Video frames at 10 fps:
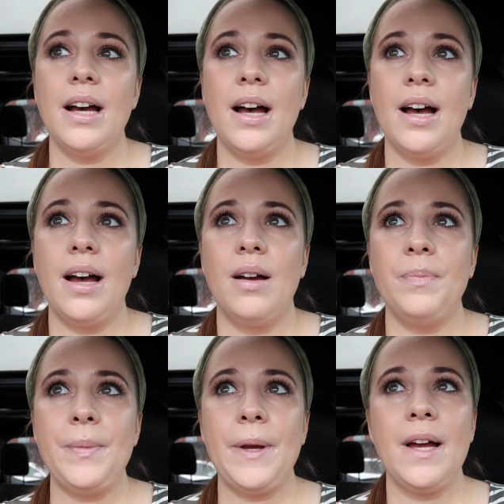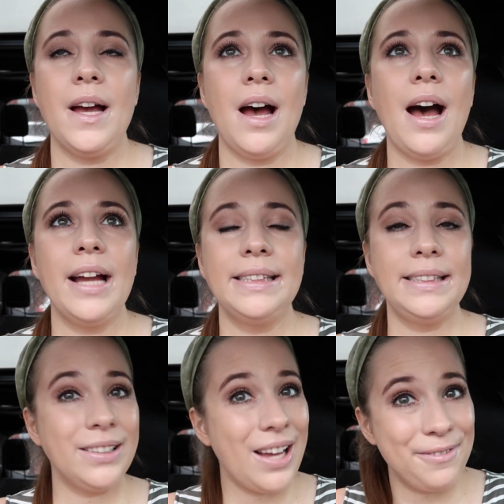I
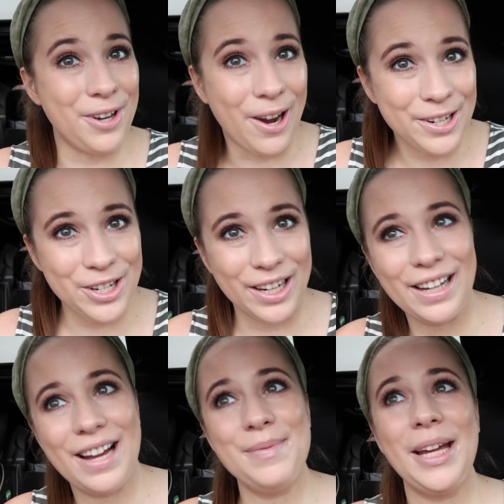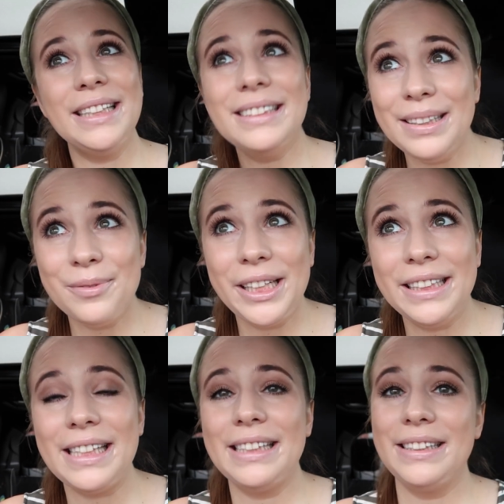still have nausea. I'm 18
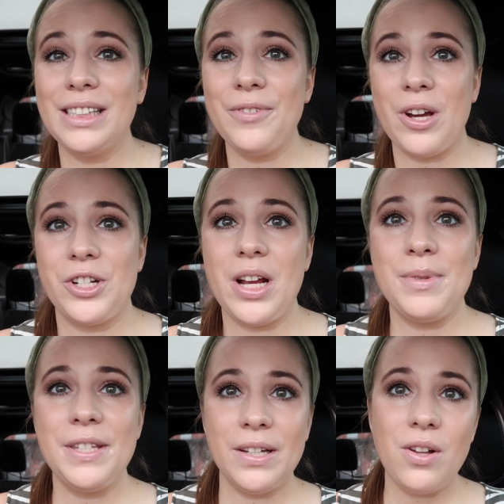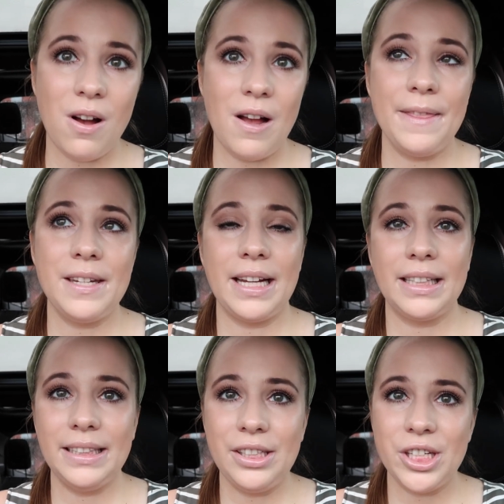weeks, I still have nausea. I'm still on the
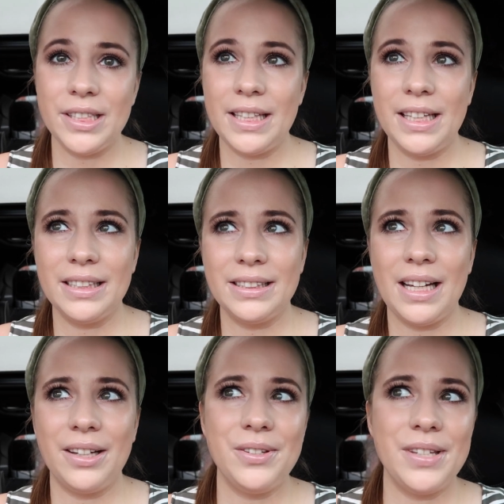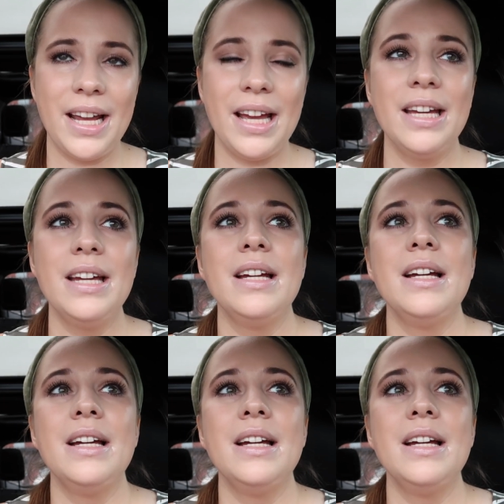diclegis, I think it's how you say it.